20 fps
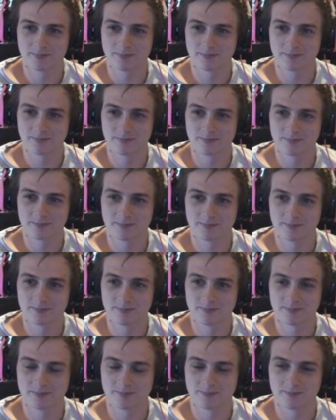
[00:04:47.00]

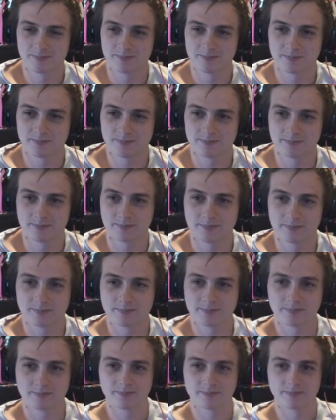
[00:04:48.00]

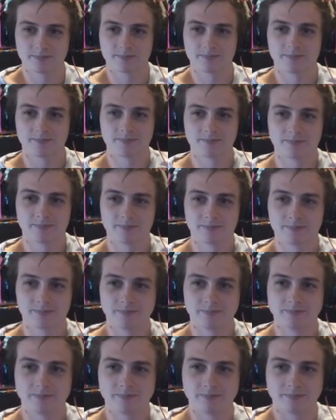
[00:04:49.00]

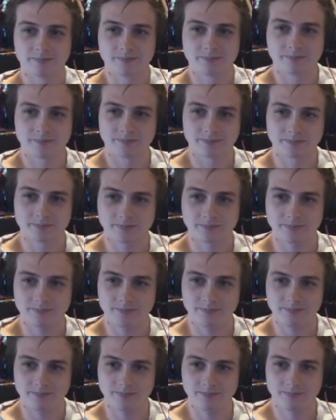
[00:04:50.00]

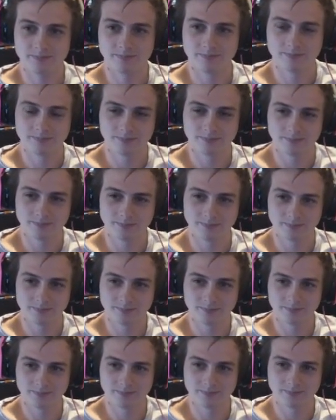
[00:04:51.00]

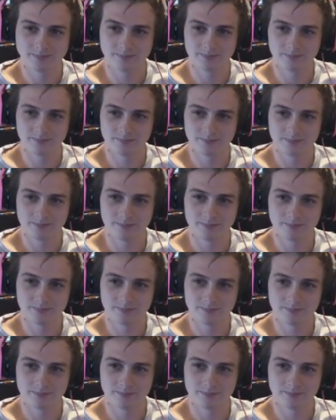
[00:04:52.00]
No words are spoken by the person on screen.